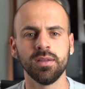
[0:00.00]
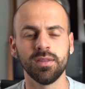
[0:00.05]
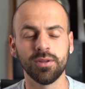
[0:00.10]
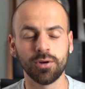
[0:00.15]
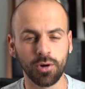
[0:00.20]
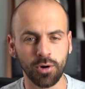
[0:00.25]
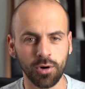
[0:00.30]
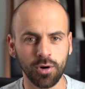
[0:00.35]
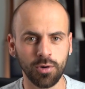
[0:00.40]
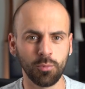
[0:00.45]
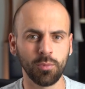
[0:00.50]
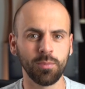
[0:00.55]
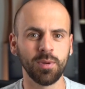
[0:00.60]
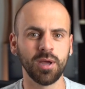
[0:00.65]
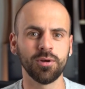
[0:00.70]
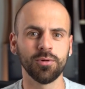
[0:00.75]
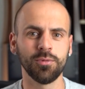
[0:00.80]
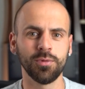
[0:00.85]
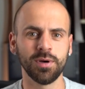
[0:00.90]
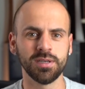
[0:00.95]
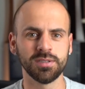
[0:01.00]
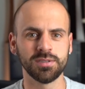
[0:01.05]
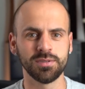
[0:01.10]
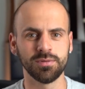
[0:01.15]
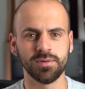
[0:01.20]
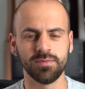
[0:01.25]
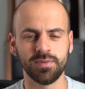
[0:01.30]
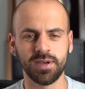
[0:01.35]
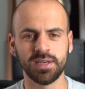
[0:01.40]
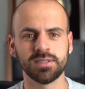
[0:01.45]
There are better ways
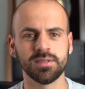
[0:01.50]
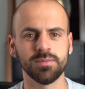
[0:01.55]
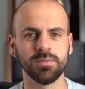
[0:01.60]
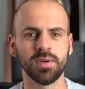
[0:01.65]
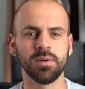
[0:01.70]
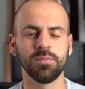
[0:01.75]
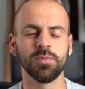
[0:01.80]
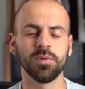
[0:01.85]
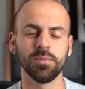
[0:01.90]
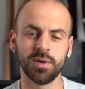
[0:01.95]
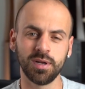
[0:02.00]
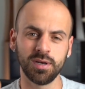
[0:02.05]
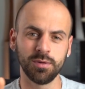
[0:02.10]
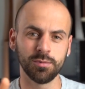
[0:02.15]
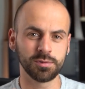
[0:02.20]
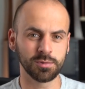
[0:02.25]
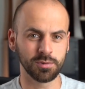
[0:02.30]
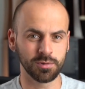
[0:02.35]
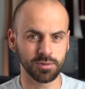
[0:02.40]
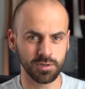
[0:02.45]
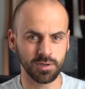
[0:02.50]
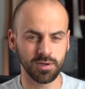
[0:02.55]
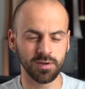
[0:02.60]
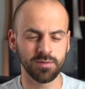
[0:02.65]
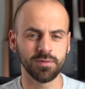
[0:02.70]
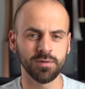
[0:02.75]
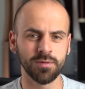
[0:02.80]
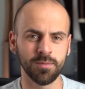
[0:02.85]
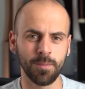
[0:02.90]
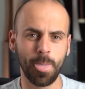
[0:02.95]
to invest and make more money, which we're gonna
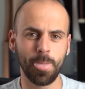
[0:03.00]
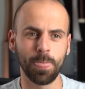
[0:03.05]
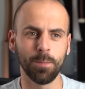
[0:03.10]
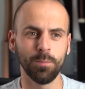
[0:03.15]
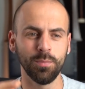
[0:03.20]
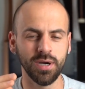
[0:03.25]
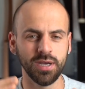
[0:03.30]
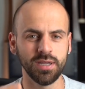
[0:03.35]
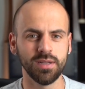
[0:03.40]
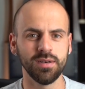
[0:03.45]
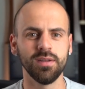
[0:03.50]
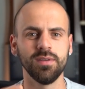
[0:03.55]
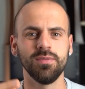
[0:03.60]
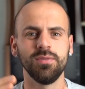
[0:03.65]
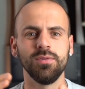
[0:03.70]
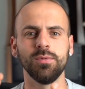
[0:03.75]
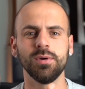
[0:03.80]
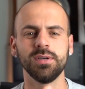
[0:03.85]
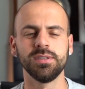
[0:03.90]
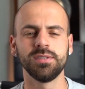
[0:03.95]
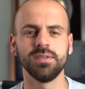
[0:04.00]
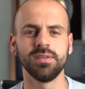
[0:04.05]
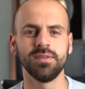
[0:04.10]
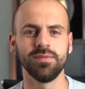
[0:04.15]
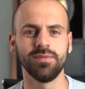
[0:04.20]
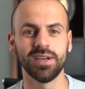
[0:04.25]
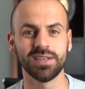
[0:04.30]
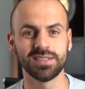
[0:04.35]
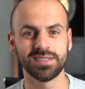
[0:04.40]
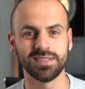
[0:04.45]
cover, but if you want to
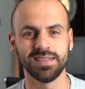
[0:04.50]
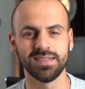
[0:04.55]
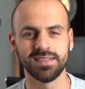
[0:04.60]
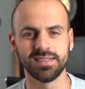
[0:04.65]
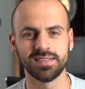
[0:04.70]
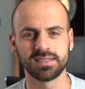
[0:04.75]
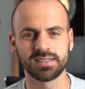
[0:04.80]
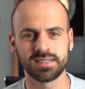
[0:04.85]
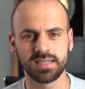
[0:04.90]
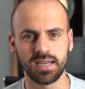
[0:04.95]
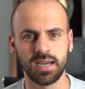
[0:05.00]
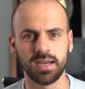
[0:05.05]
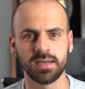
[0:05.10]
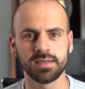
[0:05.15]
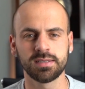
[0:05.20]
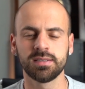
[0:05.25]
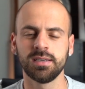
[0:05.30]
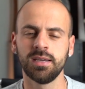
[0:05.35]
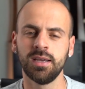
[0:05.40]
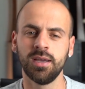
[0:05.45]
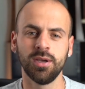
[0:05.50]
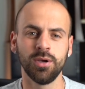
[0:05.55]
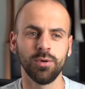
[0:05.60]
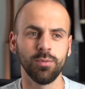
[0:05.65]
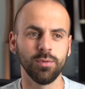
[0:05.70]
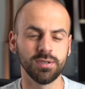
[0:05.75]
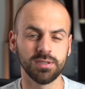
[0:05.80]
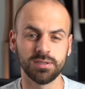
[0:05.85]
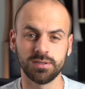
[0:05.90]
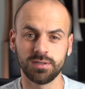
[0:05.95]
invest into stocks,
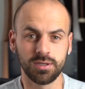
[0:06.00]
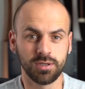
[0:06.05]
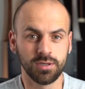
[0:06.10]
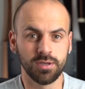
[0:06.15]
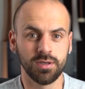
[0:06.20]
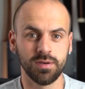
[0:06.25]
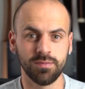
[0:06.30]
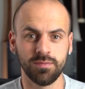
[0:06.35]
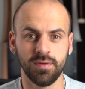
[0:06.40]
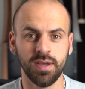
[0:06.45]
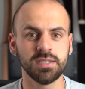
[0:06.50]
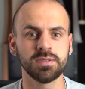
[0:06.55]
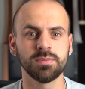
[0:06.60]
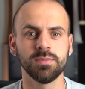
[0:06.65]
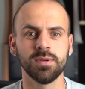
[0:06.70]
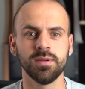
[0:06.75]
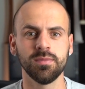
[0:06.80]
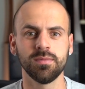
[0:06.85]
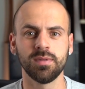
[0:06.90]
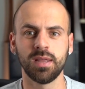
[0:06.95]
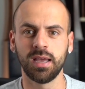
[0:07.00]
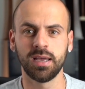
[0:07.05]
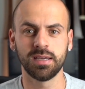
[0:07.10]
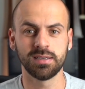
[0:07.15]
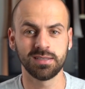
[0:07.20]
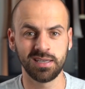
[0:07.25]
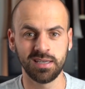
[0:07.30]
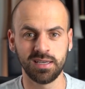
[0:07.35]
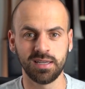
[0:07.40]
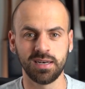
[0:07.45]
which is a good investment
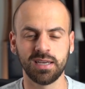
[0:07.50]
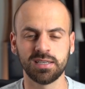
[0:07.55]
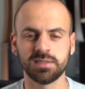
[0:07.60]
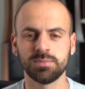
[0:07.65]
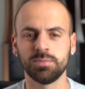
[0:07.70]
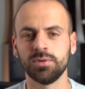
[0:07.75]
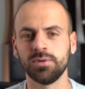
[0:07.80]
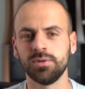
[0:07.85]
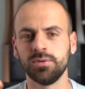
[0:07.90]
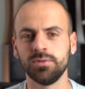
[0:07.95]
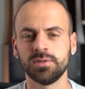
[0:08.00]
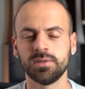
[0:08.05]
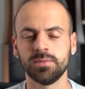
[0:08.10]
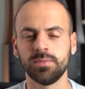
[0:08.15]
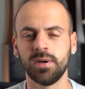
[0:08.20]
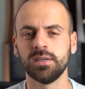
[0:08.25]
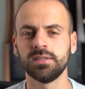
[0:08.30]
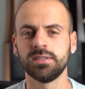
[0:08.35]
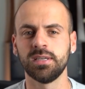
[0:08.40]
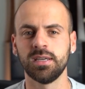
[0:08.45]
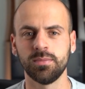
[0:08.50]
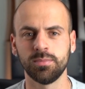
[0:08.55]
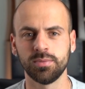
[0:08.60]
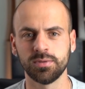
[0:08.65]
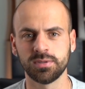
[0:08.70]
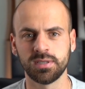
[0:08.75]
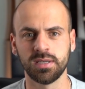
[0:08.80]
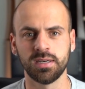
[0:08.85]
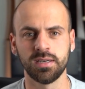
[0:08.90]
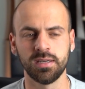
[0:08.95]
that, again, has produced about ten
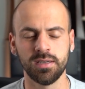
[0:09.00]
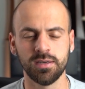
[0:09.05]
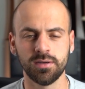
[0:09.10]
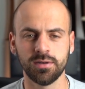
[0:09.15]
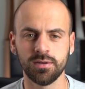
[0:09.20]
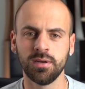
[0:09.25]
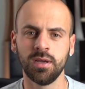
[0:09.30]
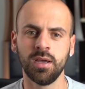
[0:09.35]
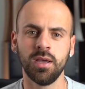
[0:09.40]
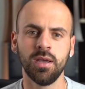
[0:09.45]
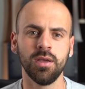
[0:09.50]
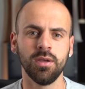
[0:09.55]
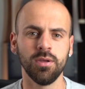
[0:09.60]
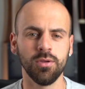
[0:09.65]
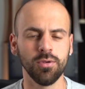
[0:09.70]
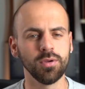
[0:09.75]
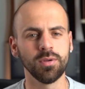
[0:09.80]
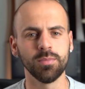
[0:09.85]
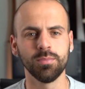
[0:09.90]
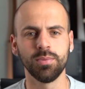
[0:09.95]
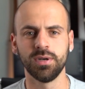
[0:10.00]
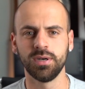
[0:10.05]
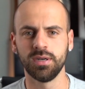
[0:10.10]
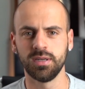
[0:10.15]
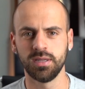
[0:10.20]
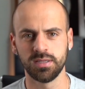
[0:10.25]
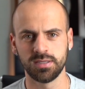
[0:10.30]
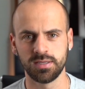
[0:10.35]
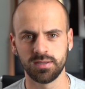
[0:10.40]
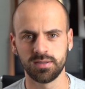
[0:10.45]
percent a year, you can put
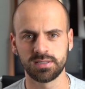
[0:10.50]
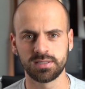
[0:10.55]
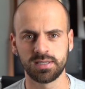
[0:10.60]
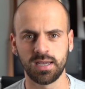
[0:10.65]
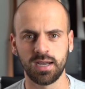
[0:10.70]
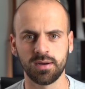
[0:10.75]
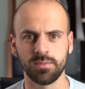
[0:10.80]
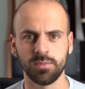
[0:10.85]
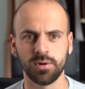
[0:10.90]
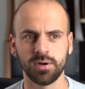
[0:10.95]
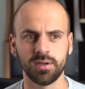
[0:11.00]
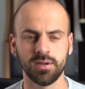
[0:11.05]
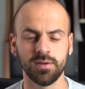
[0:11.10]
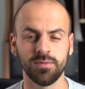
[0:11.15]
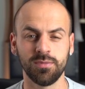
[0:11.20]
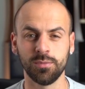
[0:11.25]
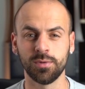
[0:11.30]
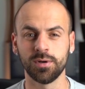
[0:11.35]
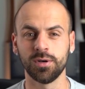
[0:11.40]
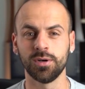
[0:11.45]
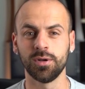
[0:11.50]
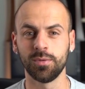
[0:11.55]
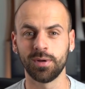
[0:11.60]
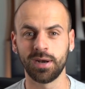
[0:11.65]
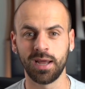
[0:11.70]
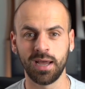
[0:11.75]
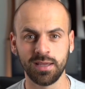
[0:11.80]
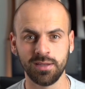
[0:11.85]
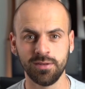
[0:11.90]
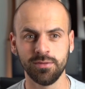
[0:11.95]
it into the stock market. If you want to know
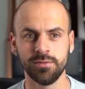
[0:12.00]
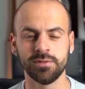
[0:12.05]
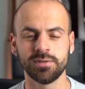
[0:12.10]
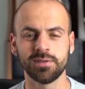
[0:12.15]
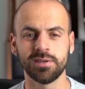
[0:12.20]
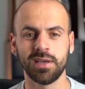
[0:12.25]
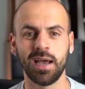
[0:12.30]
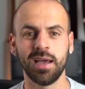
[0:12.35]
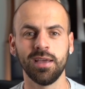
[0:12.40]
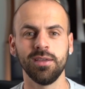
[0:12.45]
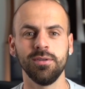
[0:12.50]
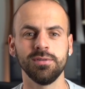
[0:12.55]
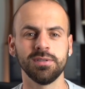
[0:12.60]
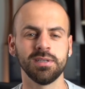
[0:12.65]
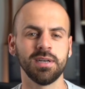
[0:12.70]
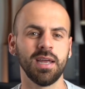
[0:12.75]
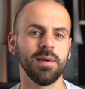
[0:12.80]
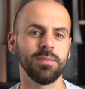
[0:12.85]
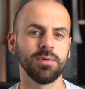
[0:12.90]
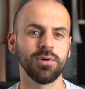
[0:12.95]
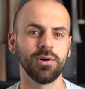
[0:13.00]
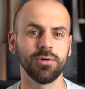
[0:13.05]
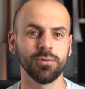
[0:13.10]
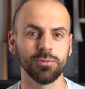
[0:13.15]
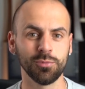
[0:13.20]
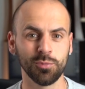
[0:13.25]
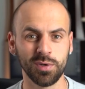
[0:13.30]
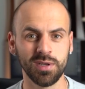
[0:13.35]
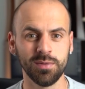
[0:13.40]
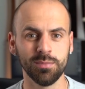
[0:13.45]
what I use, I use an app called
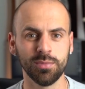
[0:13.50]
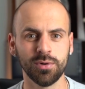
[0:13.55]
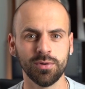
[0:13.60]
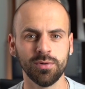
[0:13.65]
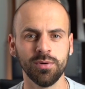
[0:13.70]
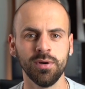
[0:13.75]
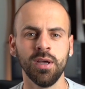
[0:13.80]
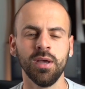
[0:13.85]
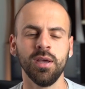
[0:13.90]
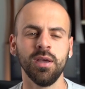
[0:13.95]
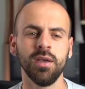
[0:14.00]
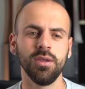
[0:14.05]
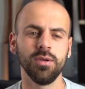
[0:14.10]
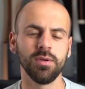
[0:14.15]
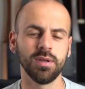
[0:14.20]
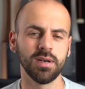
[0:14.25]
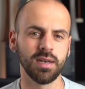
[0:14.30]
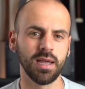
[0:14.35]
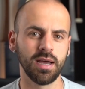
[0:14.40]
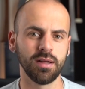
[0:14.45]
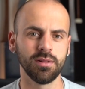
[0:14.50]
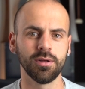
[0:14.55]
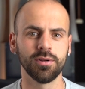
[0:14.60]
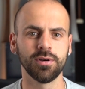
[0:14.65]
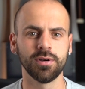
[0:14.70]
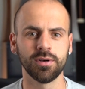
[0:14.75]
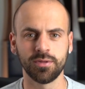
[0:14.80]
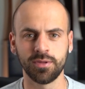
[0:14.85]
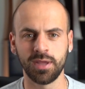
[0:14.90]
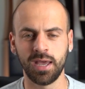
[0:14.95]
WeBull. You can
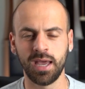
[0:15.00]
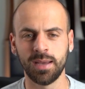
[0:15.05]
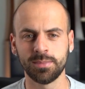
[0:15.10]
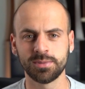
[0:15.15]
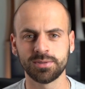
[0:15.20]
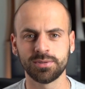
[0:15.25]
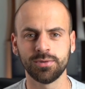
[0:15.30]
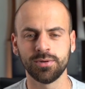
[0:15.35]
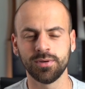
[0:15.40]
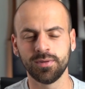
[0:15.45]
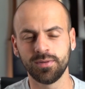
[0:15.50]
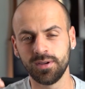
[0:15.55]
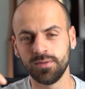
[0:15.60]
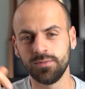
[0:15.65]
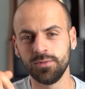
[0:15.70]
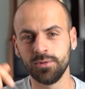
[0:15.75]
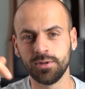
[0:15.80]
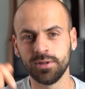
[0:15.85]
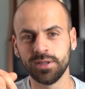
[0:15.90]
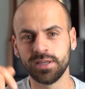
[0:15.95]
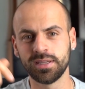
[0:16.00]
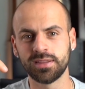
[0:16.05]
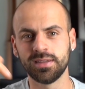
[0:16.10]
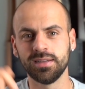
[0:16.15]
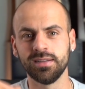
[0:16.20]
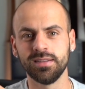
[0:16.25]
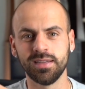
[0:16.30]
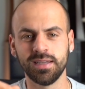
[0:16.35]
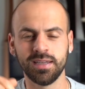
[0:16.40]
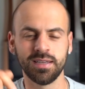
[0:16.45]
download it on the App Store. If you click
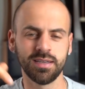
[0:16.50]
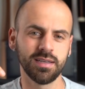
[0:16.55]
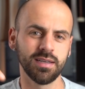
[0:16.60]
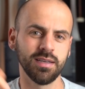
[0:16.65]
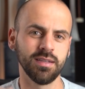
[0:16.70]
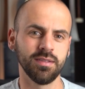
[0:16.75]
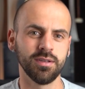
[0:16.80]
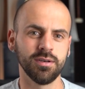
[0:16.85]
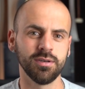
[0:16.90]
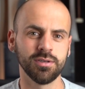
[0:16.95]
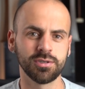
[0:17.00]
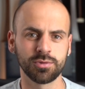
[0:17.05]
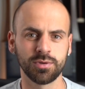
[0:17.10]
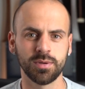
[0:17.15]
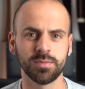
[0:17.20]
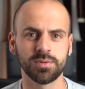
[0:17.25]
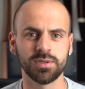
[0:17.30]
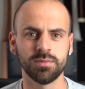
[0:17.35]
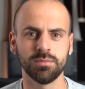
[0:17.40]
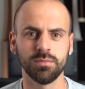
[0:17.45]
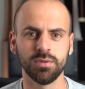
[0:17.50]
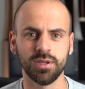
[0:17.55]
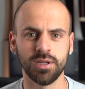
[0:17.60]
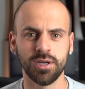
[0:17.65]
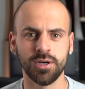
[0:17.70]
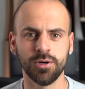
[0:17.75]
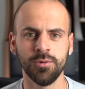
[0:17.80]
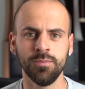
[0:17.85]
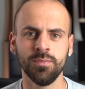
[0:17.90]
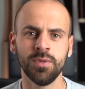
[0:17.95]
the link in the description
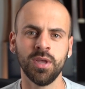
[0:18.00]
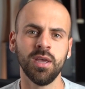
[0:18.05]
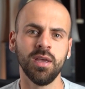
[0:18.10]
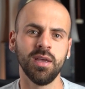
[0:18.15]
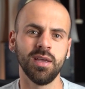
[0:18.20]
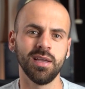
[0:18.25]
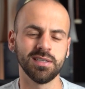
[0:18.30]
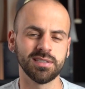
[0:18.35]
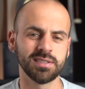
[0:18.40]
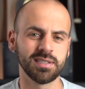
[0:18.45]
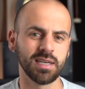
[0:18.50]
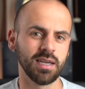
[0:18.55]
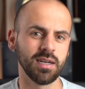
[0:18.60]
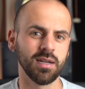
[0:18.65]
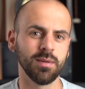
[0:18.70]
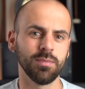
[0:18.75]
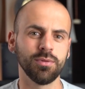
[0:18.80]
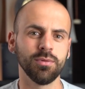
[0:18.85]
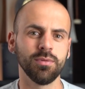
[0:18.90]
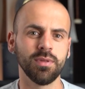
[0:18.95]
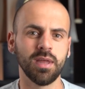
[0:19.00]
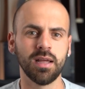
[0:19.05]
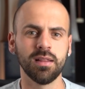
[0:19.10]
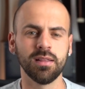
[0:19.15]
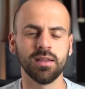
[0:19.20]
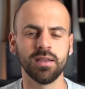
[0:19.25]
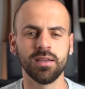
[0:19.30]
below and sign up through that